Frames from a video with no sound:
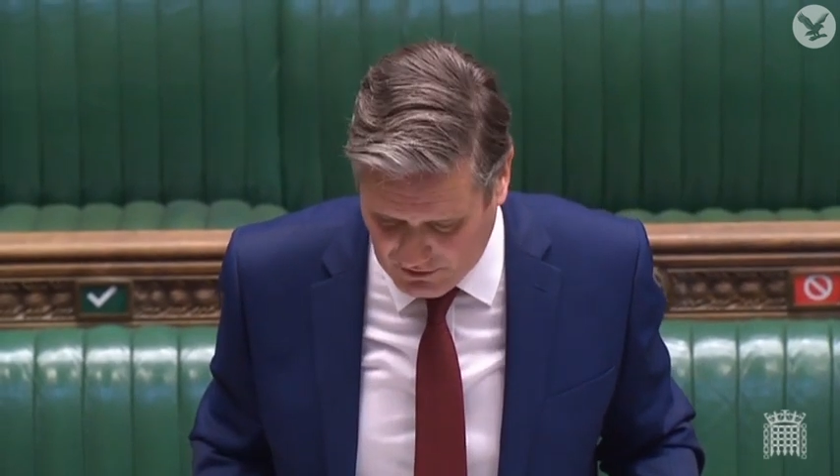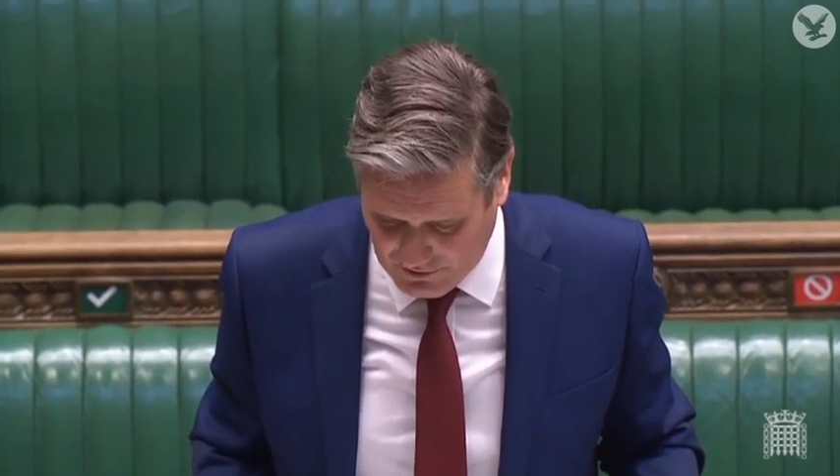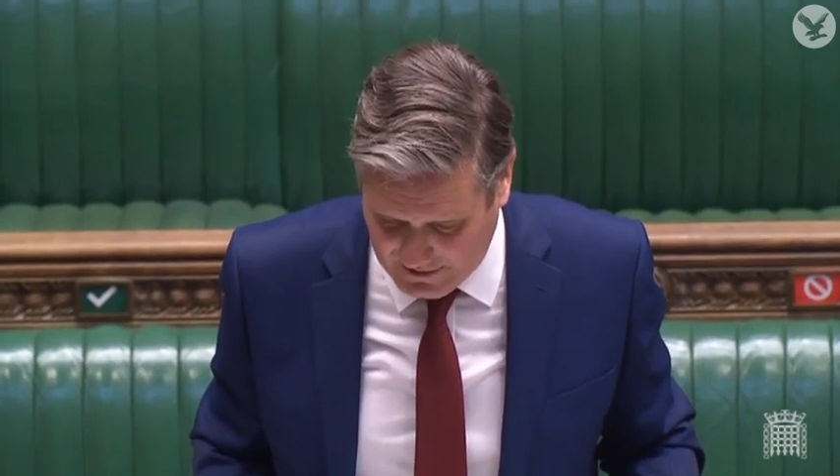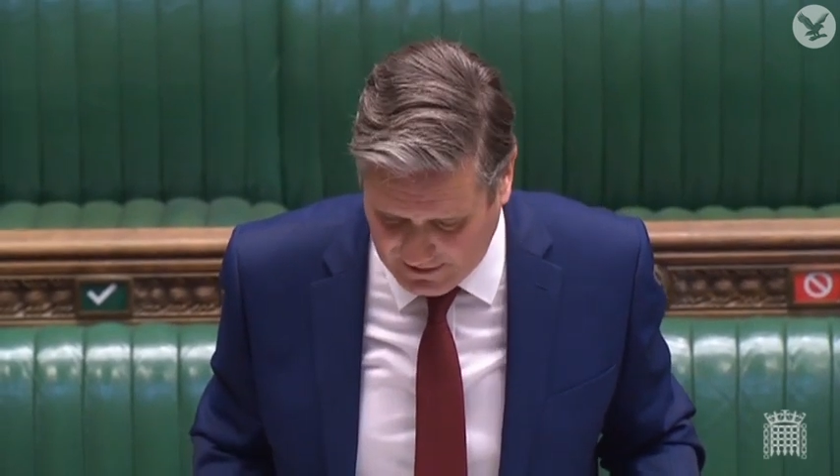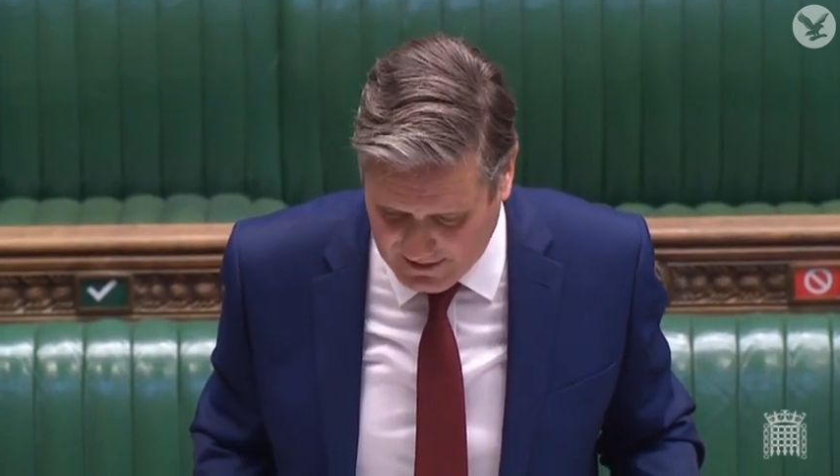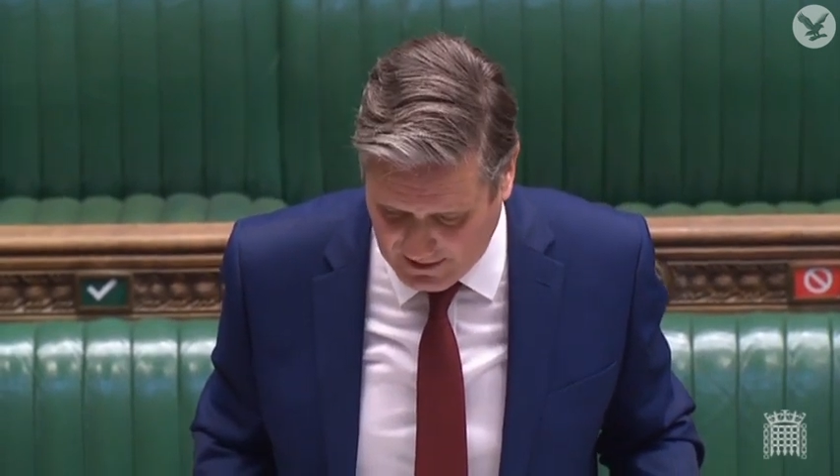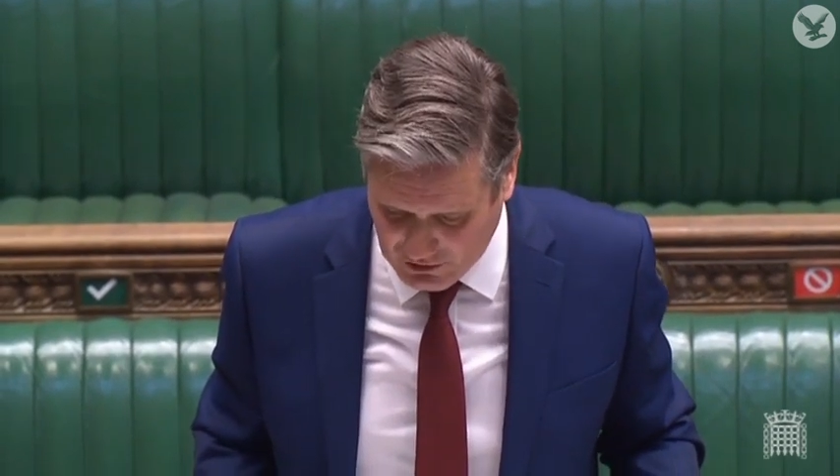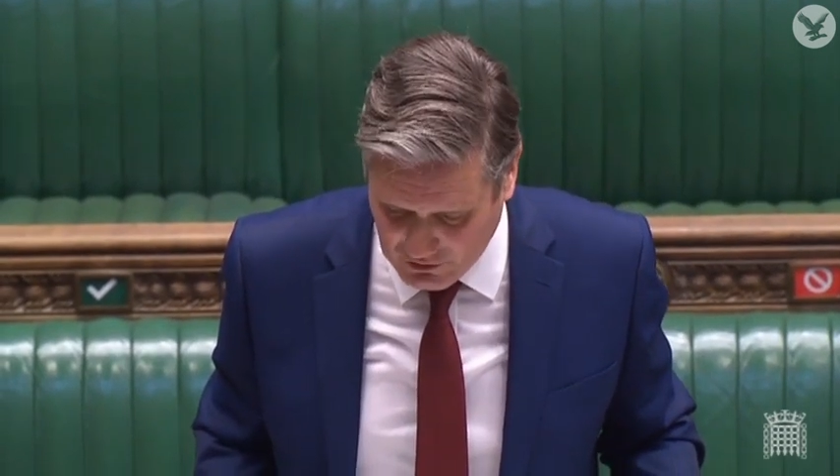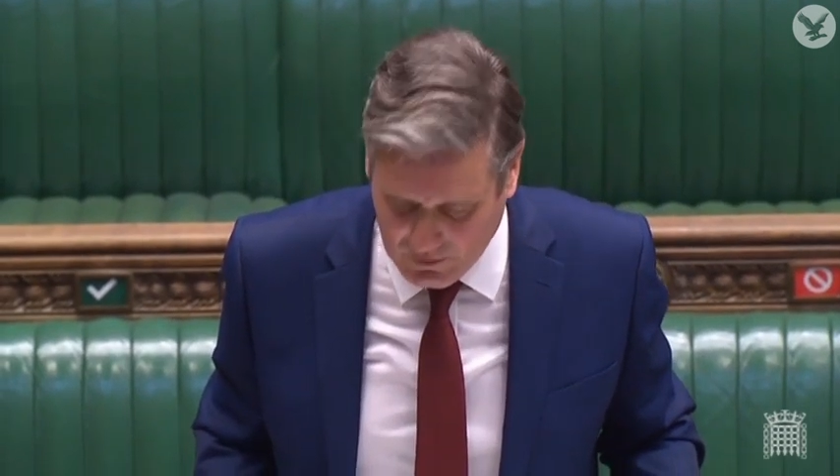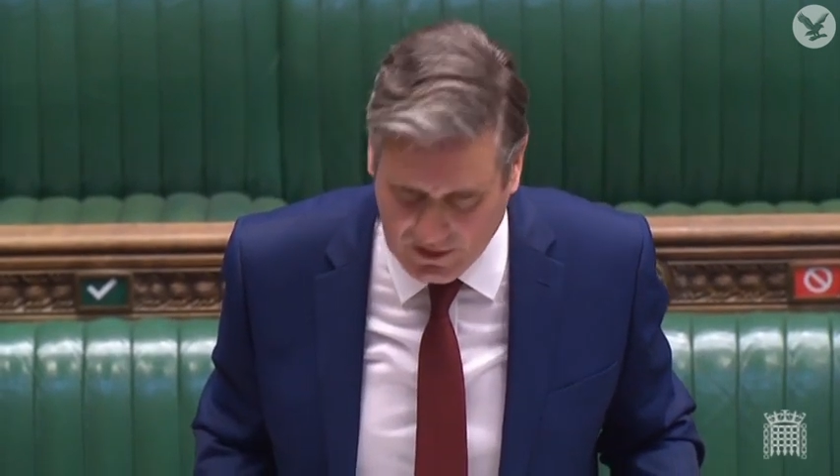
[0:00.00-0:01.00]
to six
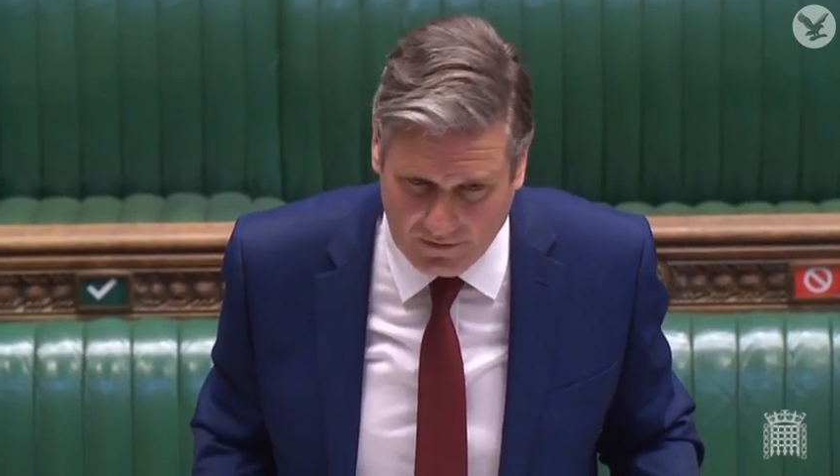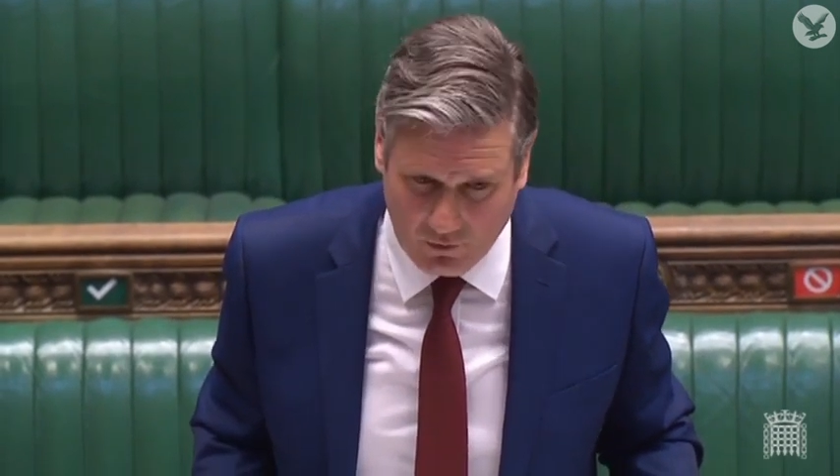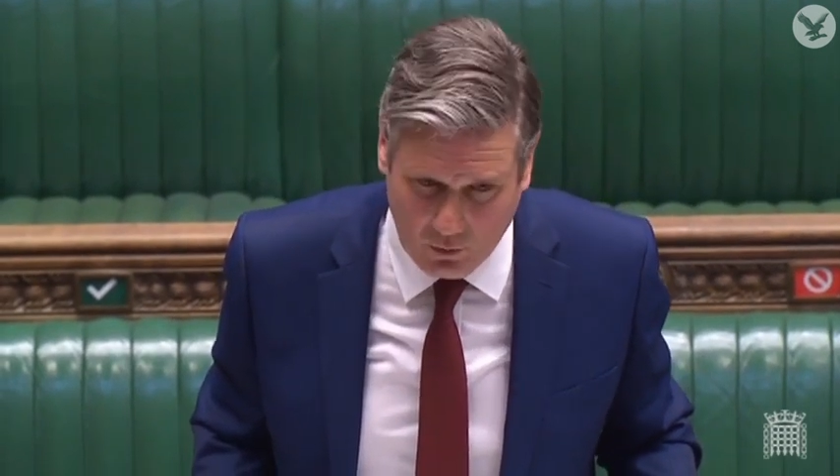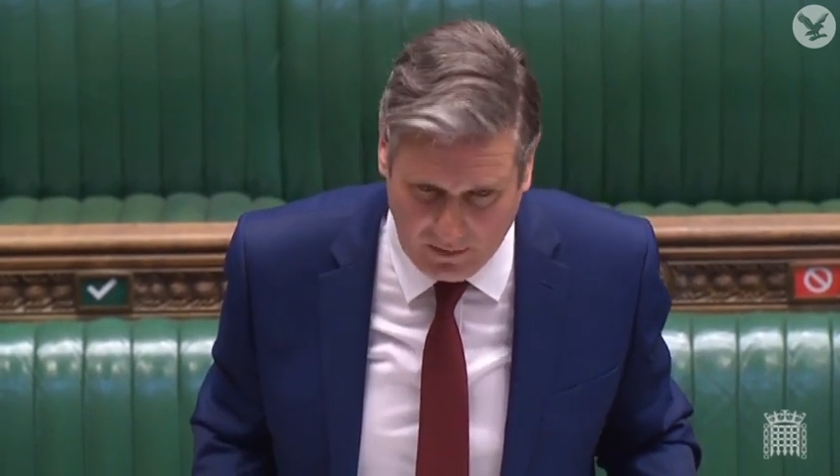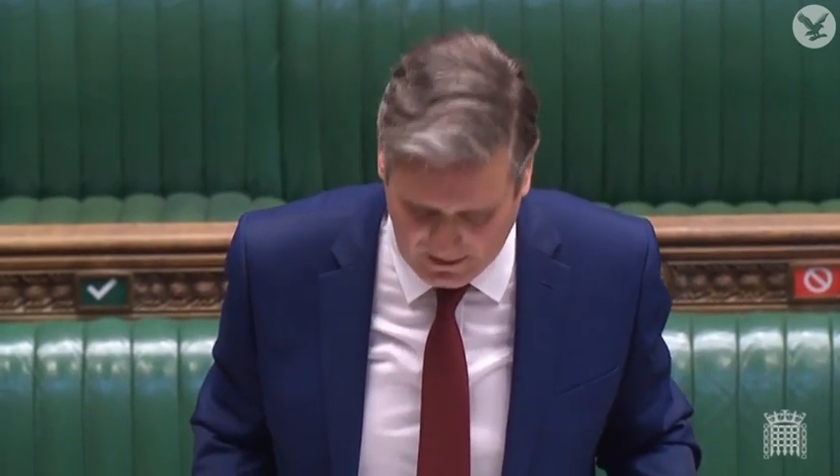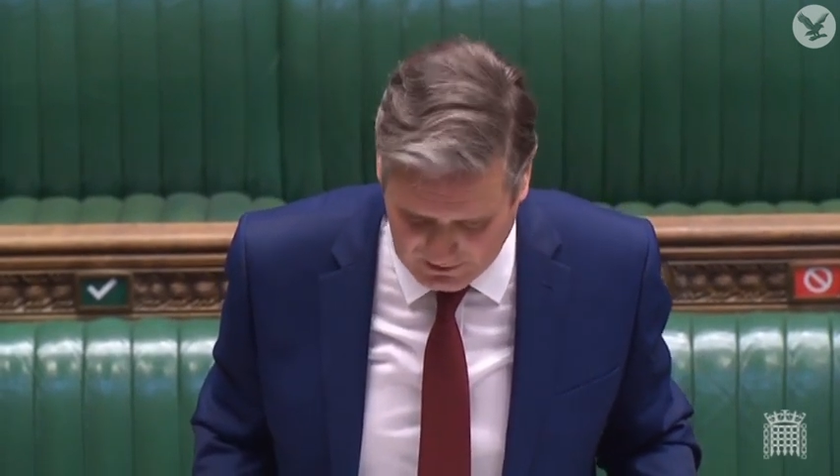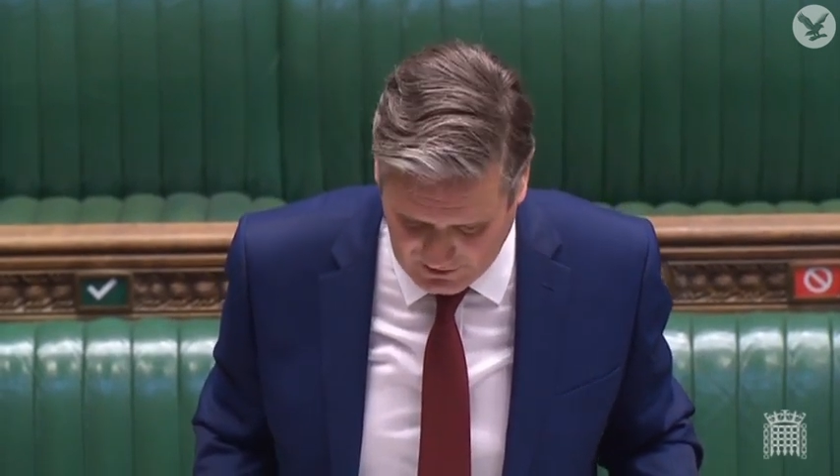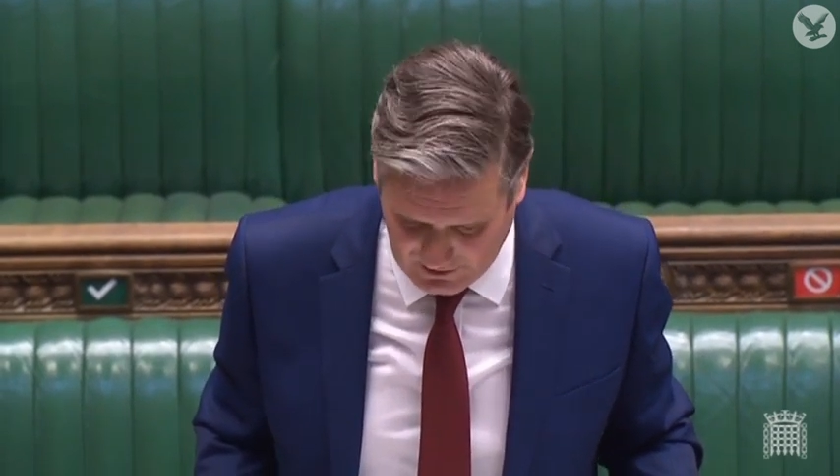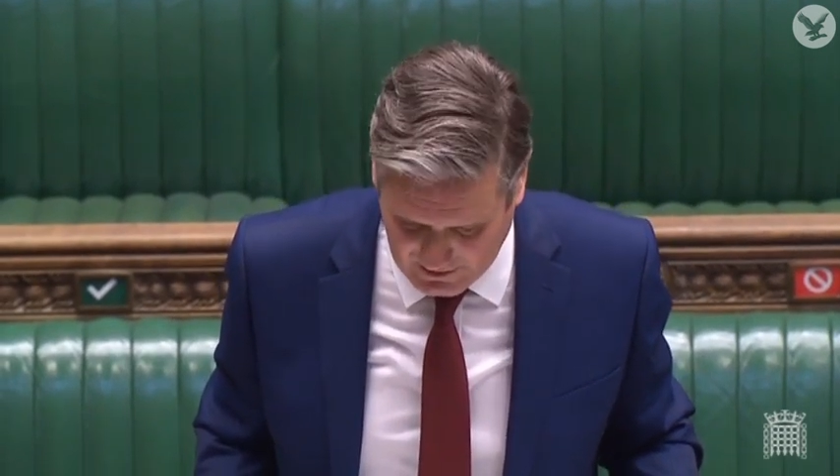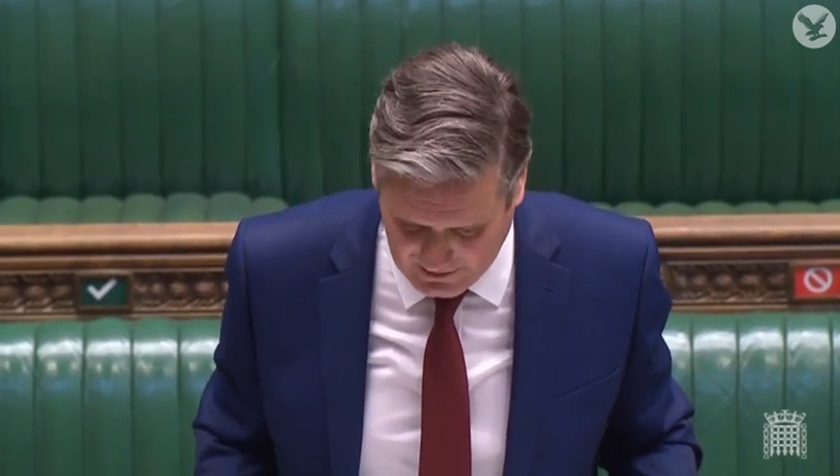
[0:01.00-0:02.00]
hundred and twenty-four pounds a
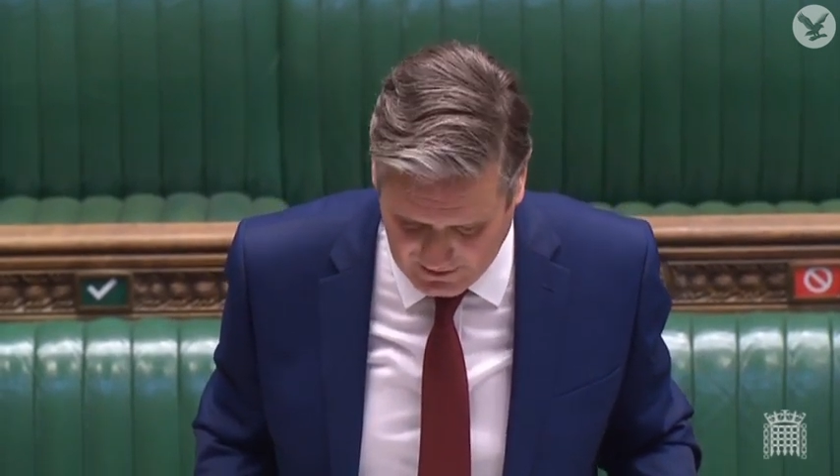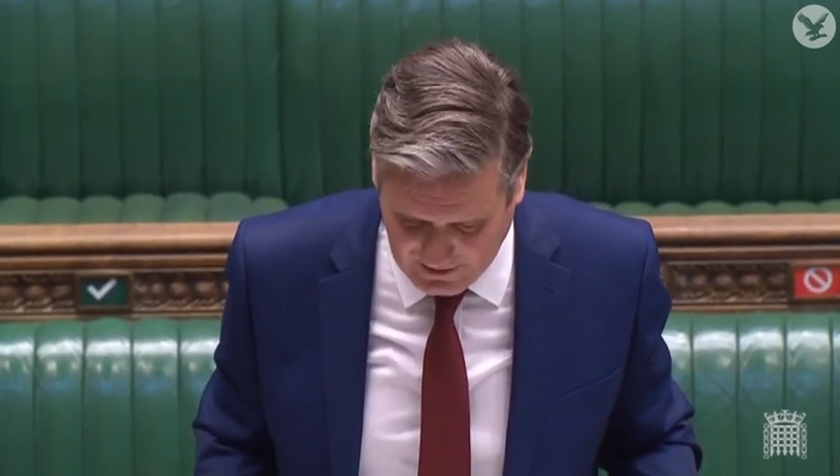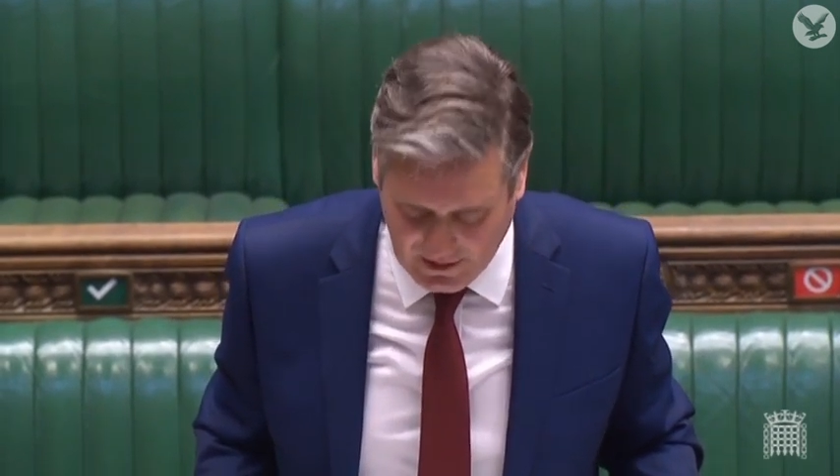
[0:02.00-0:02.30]
year.